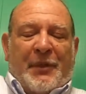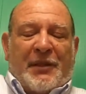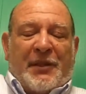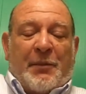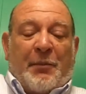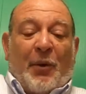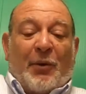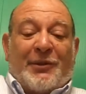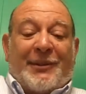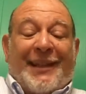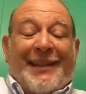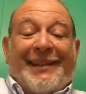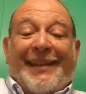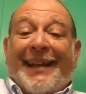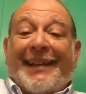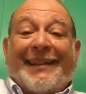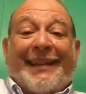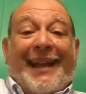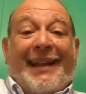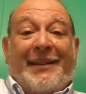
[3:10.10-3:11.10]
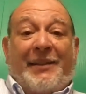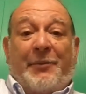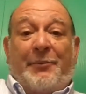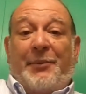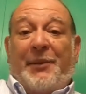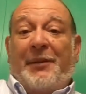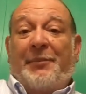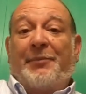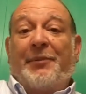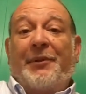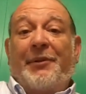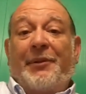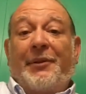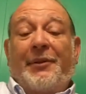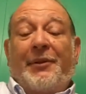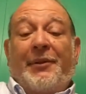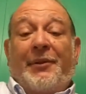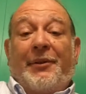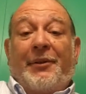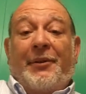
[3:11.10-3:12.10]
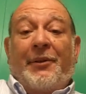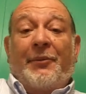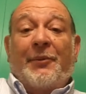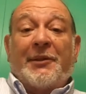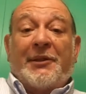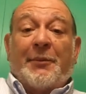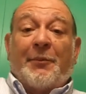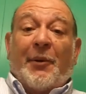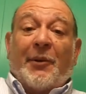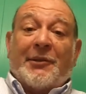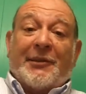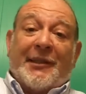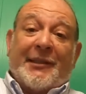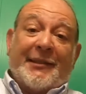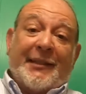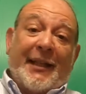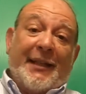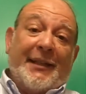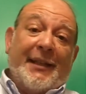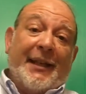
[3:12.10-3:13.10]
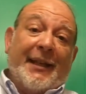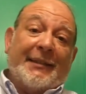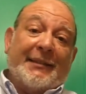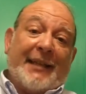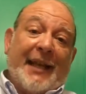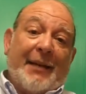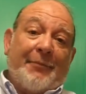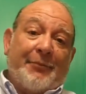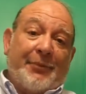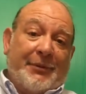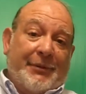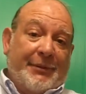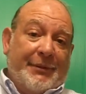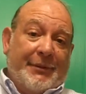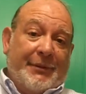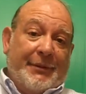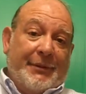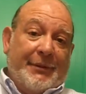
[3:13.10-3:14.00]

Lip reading: supposed to dictate to people. We're supposed to set the example.